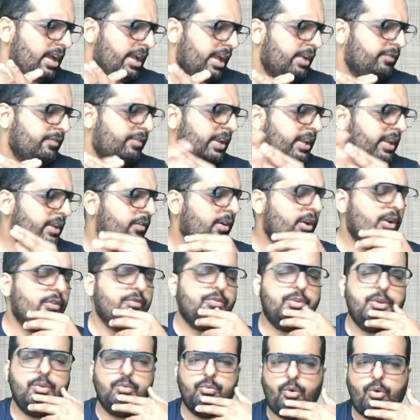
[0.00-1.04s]
If any one
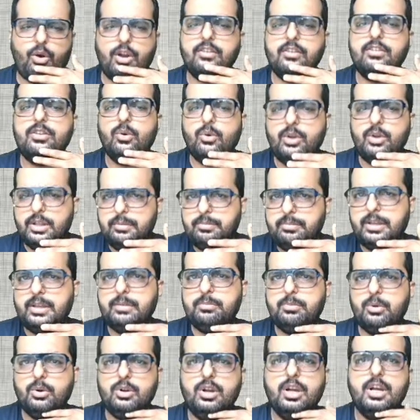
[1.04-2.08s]
of you wants the
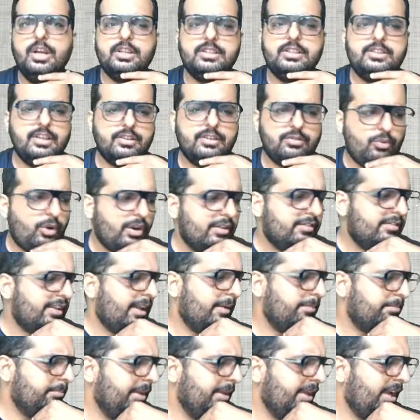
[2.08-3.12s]
ODBE book, just
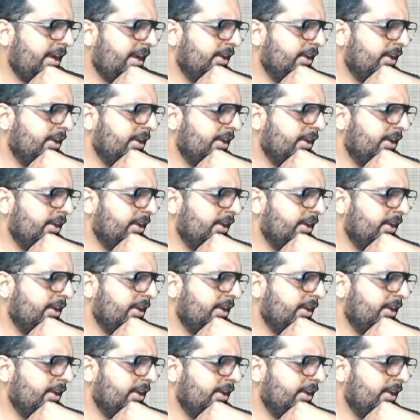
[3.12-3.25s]
WhatsApp me.